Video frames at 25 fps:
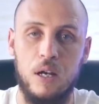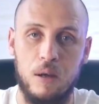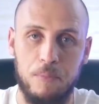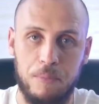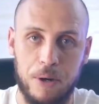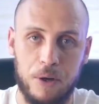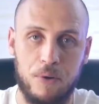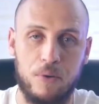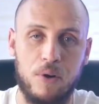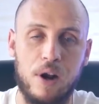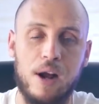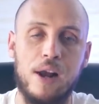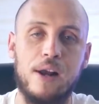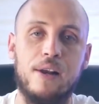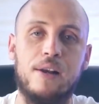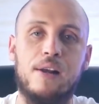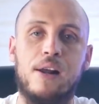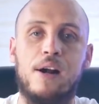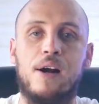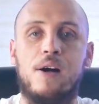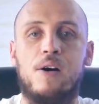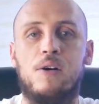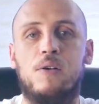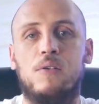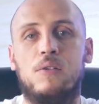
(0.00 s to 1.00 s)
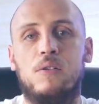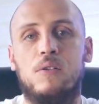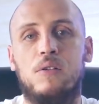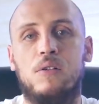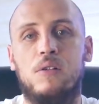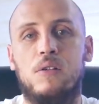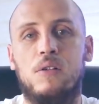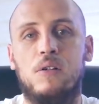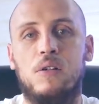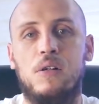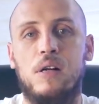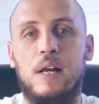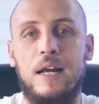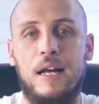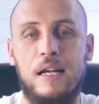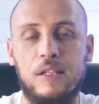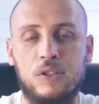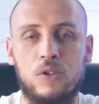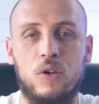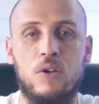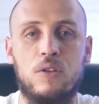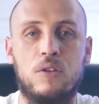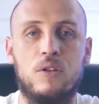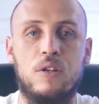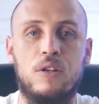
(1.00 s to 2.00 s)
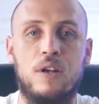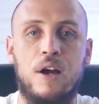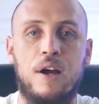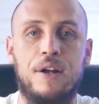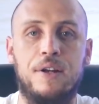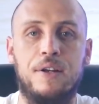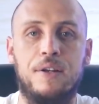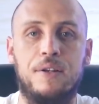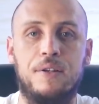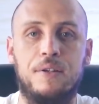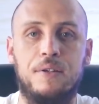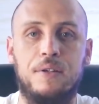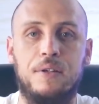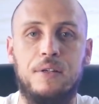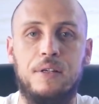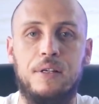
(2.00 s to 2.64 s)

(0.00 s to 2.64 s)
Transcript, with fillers: But right now, as Earth United,